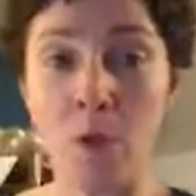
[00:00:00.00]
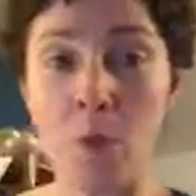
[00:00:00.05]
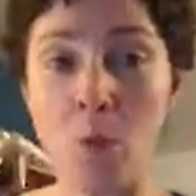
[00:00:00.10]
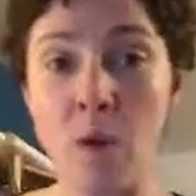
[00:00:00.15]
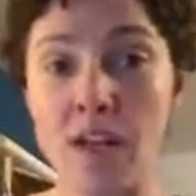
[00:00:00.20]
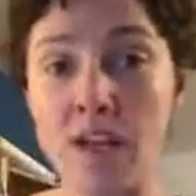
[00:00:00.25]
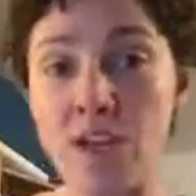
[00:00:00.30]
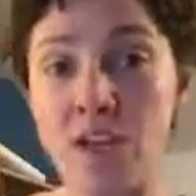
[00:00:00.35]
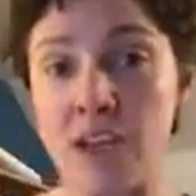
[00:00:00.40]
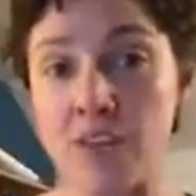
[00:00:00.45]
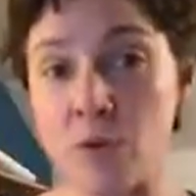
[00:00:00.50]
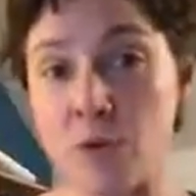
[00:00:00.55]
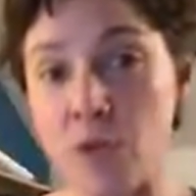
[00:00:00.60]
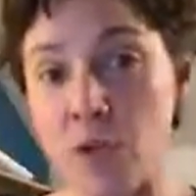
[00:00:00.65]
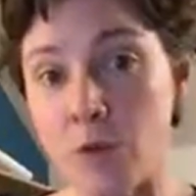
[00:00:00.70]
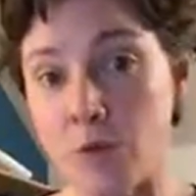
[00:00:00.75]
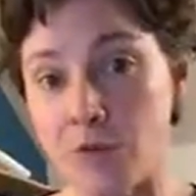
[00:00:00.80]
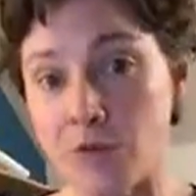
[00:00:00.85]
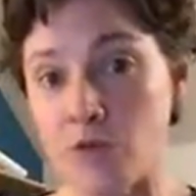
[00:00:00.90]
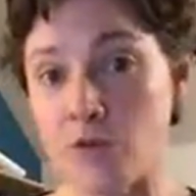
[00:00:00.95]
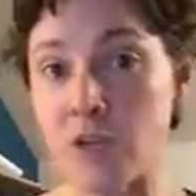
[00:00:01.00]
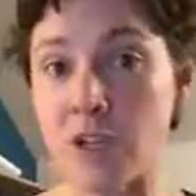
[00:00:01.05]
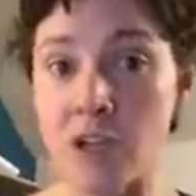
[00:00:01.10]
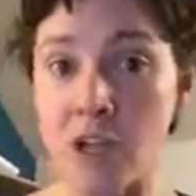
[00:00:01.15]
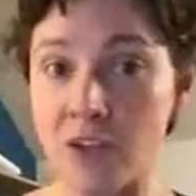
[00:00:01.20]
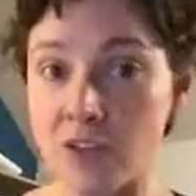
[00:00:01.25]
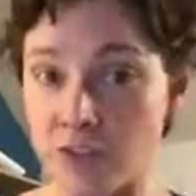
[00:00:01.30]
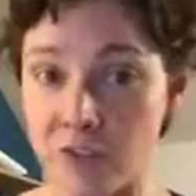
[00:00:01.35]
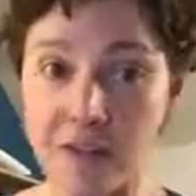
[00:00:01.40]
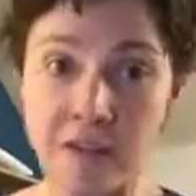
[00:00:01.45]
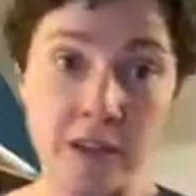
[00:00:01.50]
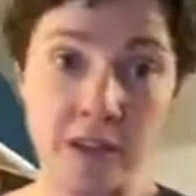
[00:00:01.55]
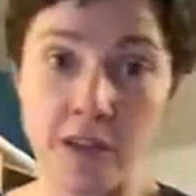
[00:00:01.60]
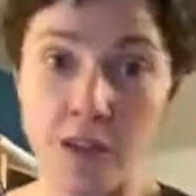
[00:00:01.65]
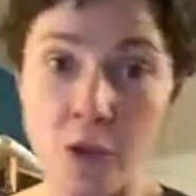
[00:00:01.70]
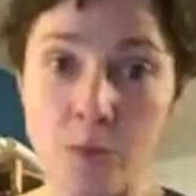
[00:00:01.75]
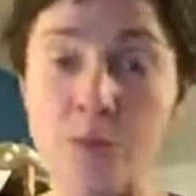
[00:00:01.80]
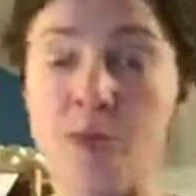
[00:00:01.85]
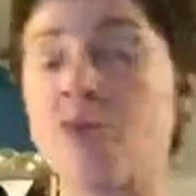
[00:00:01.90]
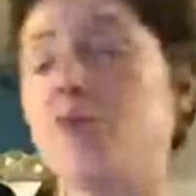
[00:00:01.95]
When you get to an open string, I just sing
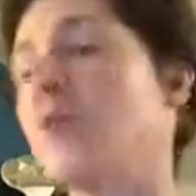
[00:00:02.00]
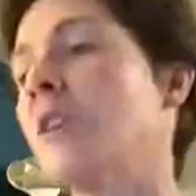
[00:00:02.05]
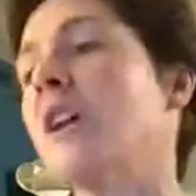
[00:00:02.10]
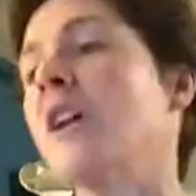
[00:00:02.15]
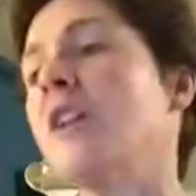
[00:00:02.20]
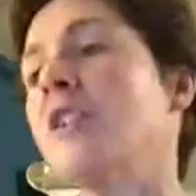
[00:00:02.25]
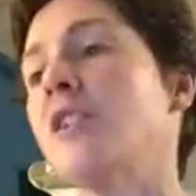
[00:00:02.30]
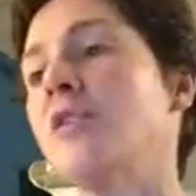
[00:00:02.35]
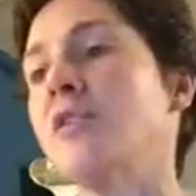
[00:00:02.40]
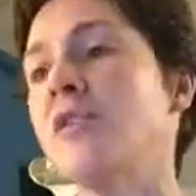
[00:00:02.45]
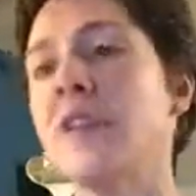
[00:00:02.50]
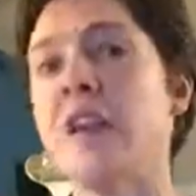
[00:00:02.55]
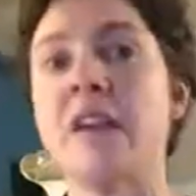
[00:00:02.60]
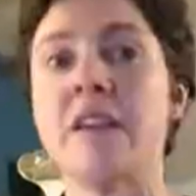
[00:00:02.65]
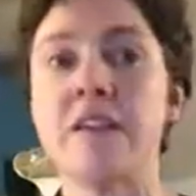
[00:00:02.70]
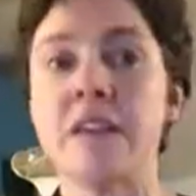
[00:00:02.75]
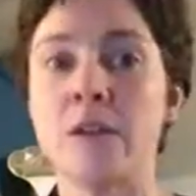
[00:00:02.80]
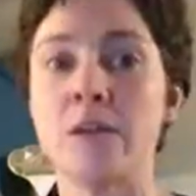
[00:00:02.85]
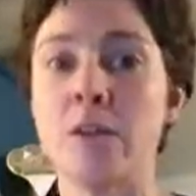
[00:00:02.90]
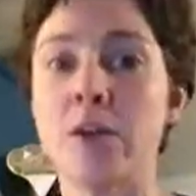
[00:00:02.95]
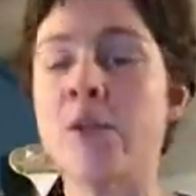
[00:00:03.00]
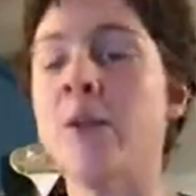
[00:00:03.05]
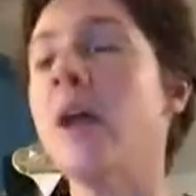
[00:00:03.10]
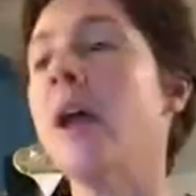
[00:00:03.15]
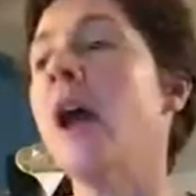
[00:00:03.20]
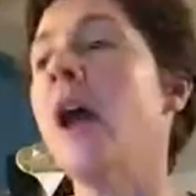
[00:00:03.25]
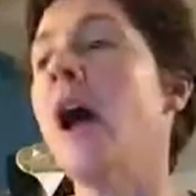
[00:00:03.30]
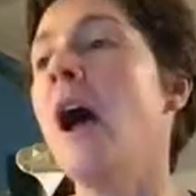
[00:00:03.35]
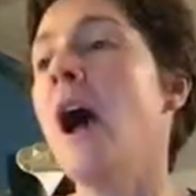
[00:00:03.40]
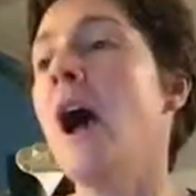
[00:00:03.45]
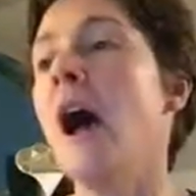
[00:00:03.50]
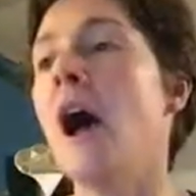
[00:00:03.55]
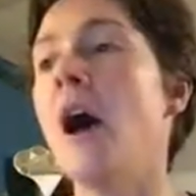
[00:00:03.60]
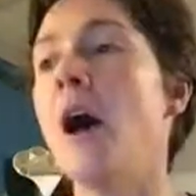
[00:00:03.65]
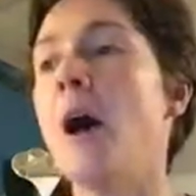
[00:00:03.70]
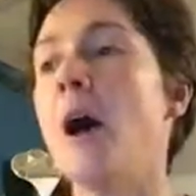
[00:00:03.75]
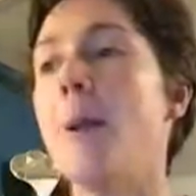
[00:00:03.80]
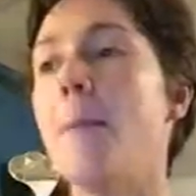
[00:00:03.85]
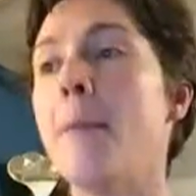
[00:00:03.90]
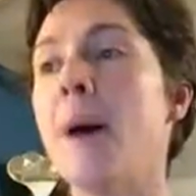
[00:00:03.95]
the open string, I don't say 0.
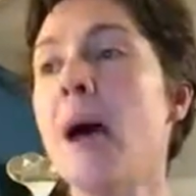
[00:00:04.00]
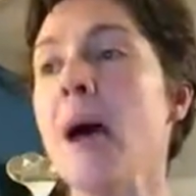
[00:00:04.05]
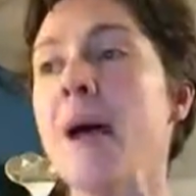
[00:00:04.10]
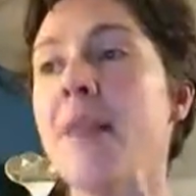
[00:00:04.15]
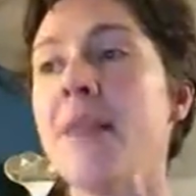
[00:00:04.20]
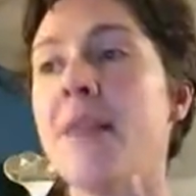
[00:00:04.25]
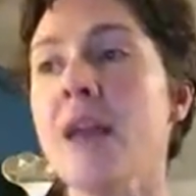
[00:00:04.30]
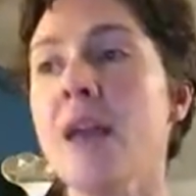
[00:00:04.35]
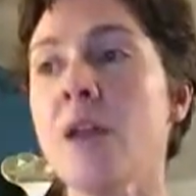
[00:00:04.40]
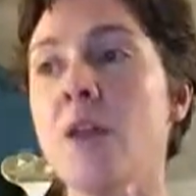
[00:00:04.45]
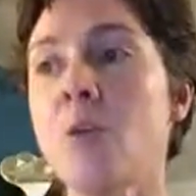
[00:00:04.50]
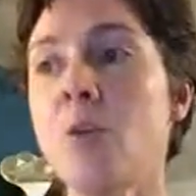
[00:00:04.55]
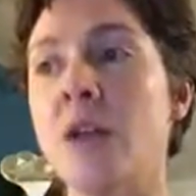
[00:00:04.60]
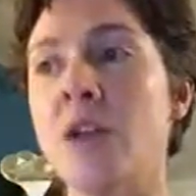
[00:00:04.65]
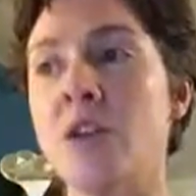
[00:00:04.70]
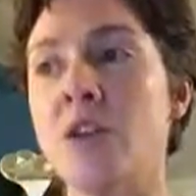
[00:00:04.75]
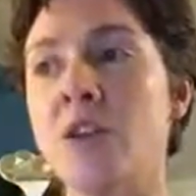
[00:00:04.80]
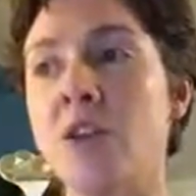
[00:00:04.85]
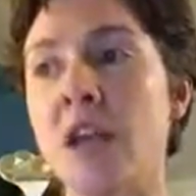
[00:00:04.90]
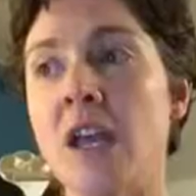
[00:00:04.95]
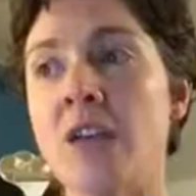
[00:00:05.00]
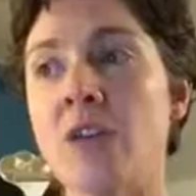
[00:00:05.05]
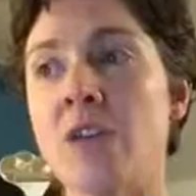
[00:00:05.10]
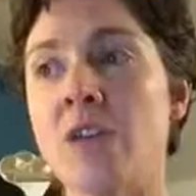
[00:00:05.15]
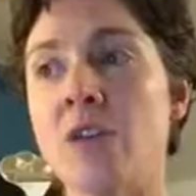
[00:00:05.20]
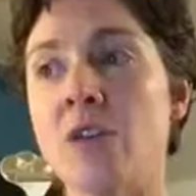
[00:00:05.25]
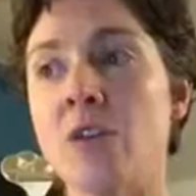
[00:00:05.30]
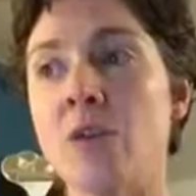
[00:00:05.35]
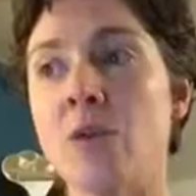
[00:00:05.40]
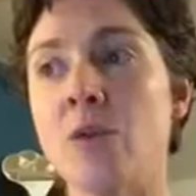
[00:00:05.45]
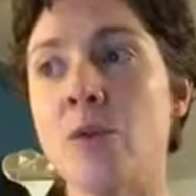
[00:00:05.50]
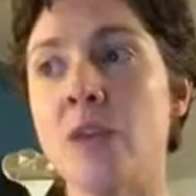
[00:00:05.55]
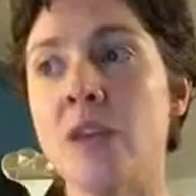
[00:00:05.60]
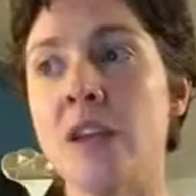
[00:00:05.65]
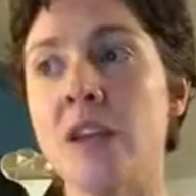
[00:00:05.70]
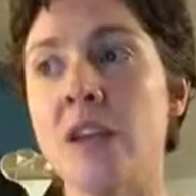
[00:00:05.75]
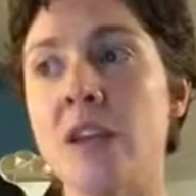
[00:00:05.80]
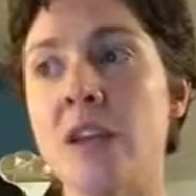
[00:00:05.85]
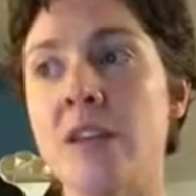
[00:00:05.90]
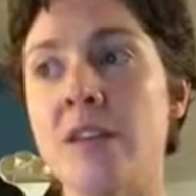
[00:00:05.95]
And then when you get to
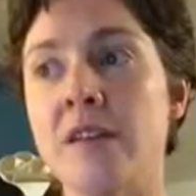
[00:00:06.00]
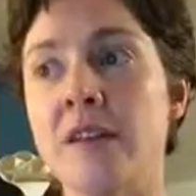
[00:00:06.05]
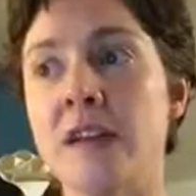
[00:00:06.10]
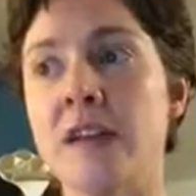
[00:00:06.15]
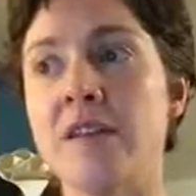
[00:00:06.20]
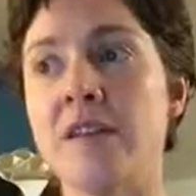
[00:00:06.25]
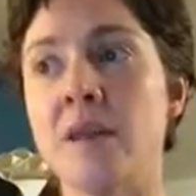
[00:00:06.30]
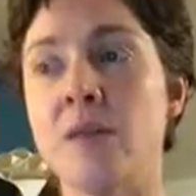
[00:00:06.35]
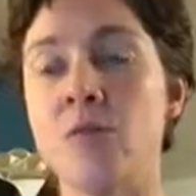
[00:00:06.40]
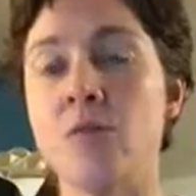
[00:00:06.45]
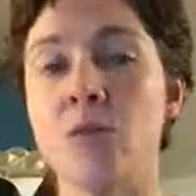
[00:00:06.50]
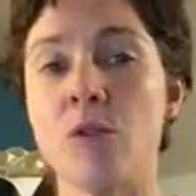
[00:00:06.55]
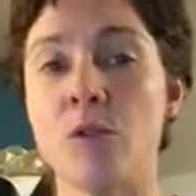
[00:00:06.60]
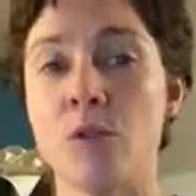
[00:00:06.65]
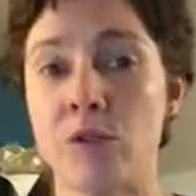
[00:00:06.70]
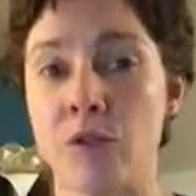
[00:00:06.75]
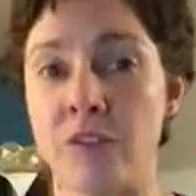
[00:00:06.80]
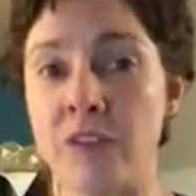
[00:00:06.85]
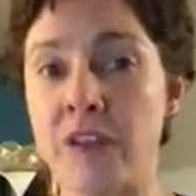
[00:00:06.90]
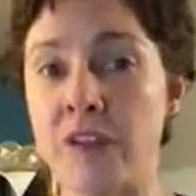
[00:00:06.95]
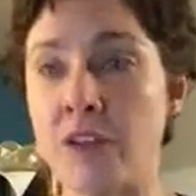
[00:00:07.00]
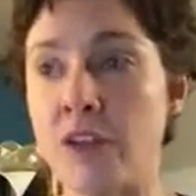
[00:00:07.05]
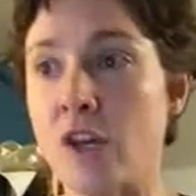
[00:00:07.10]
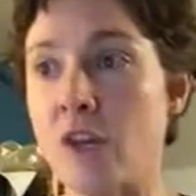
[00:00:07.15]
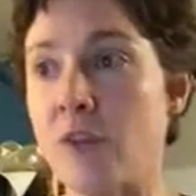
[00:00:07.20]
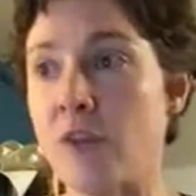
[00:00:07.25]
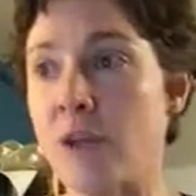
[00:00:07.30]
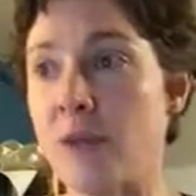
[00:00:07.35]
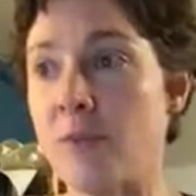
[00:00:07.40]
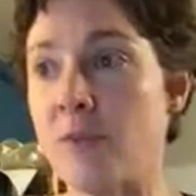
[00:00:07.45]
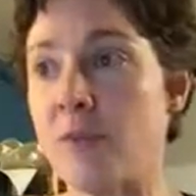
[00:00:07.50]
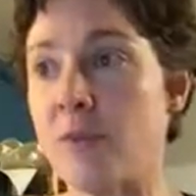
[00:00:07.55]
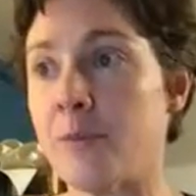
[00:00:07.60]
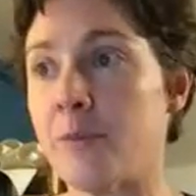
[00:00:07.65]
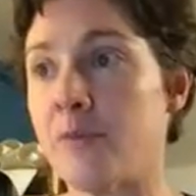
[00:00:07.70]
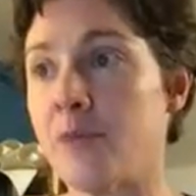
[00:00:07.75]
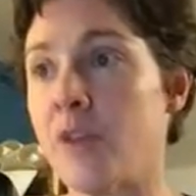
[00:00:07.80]
the second time through, you sing the note names.